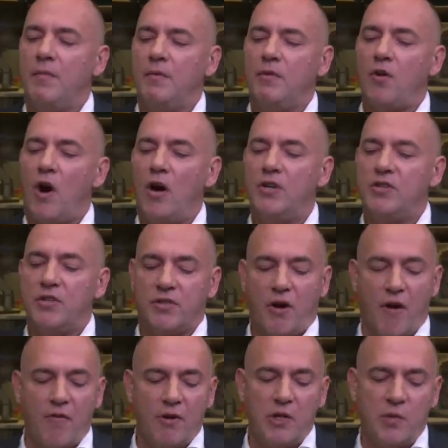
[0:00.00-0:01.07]
large
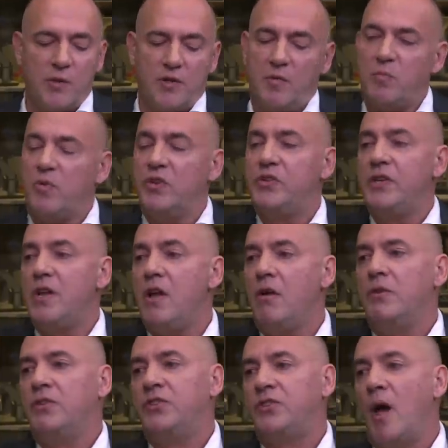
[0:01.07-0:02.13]
discoveries was in
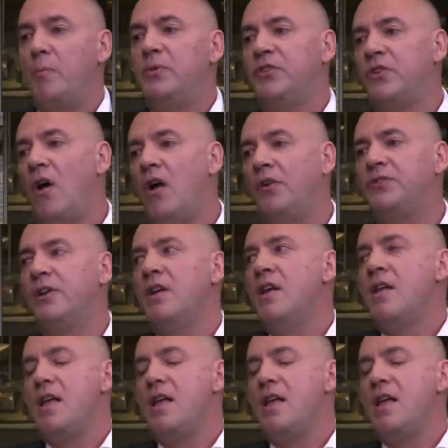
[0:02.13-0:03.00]
Brazil, subsalt.